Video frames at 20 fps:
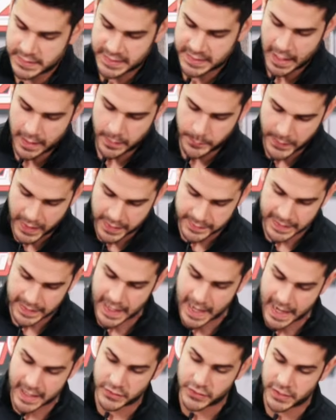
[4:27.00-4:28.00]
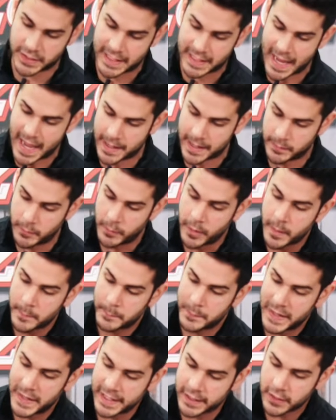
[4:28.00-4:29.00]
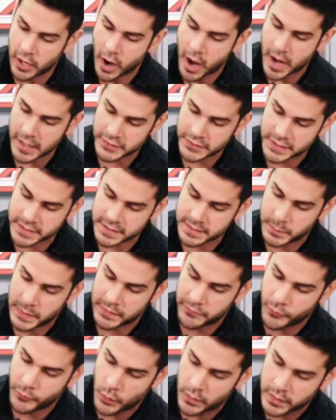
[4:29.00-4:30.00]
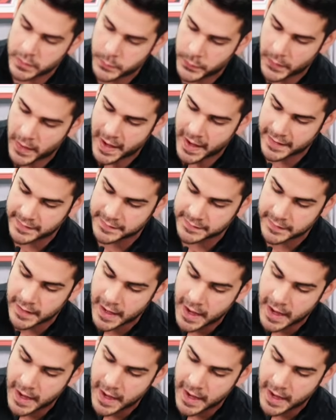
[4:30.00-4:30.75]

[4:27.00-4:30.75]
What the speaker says: set up on the edge. Again, be cautious before you press.